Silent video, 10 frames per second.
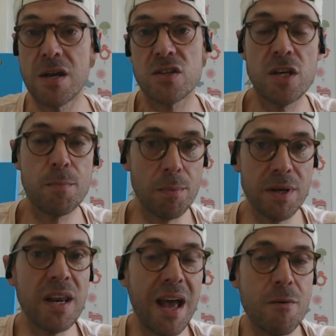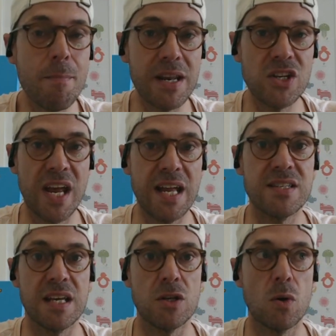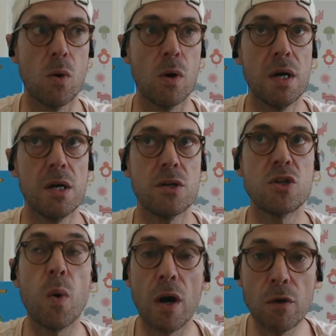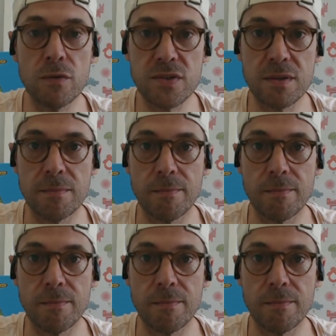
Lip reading: So you're probably going to have a better chance in your 12s